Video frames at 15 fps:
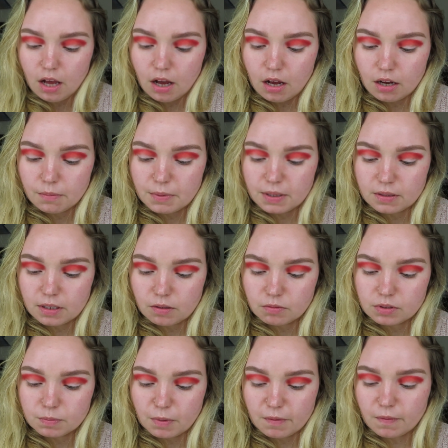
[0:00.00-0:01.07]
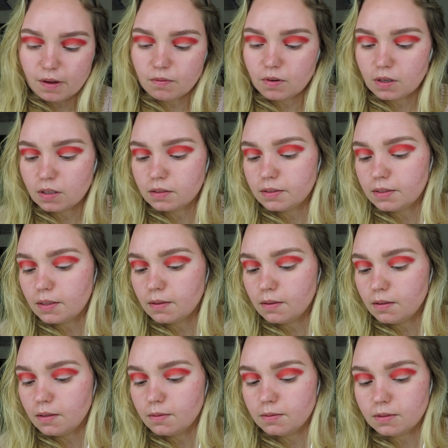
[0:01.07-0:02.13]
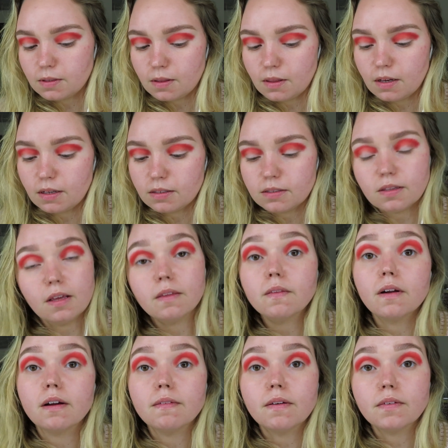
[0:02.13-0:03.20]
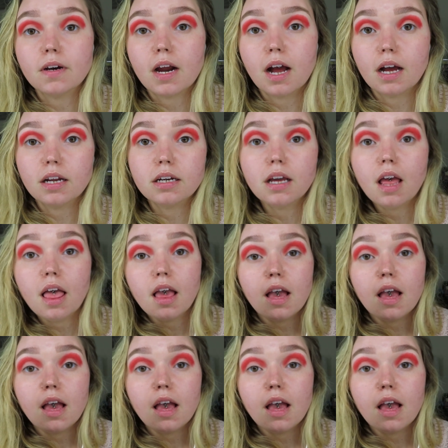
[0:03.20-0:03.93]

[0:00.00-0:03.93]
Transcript: and that was my favorite concealer, and it was the thickest thing that I've ever had